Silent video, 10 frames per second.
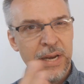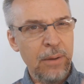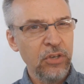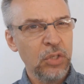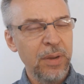And
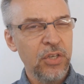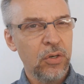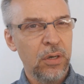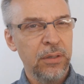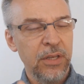I would just make
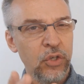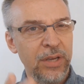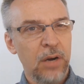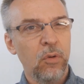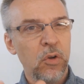sure that
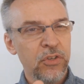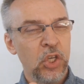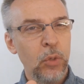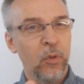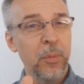you get a real
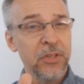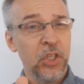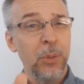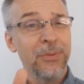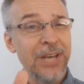cube, Rubik's
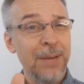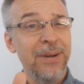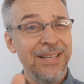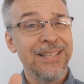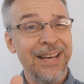Cube
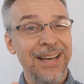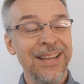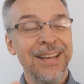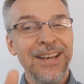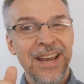side by side